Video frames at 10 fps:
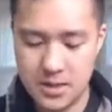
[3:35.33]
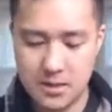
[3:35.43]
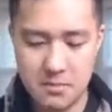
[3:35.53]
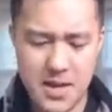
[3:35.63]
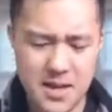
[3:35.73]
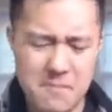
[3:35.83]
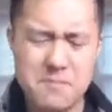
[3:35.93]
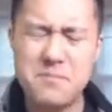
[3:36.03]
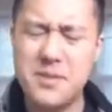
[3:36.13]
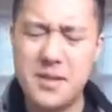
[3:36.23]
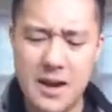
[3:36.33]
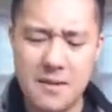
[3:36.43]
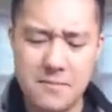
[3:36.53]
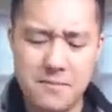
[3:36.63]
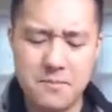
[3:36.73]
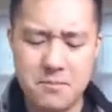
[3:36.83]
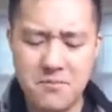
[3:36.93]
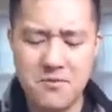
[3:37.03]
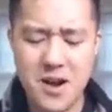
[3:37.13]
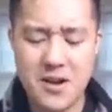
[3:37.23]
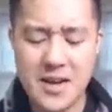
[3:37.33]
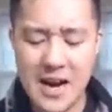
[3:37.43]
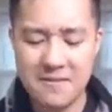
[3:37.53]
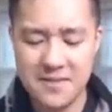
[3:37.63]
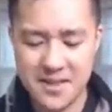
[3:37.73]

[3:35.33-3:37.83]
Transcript: But yeah, I'm I'm very confident